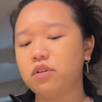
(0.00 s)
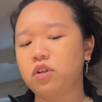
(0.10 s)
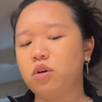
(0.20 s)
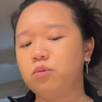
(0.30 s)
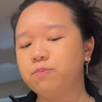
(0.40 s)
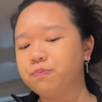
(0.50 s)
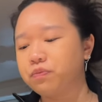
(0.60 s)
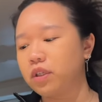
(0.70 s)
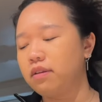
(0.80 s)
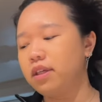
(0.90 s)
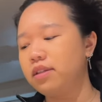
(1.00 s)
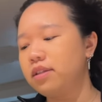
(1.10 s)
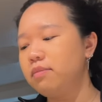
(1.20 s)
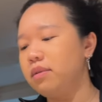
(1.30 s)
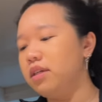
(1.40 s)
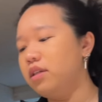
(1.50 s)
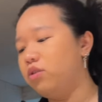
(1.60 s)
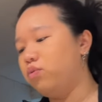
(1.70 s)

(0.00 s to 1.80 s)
So this to me is